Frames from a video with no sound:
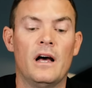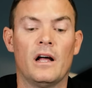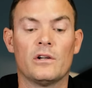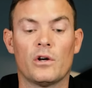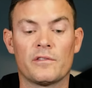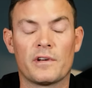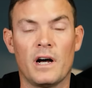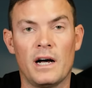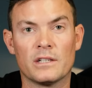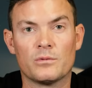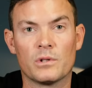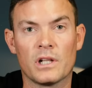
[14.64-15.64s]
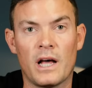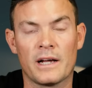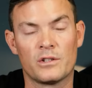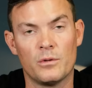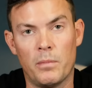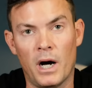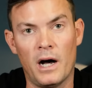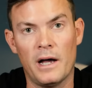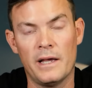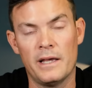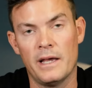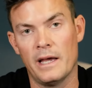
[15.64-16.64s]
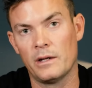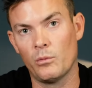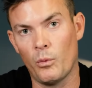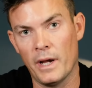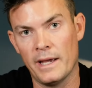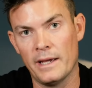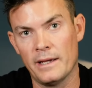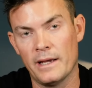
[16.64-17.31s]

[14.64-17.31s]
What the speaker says: a lot of guys would like to buy and wear,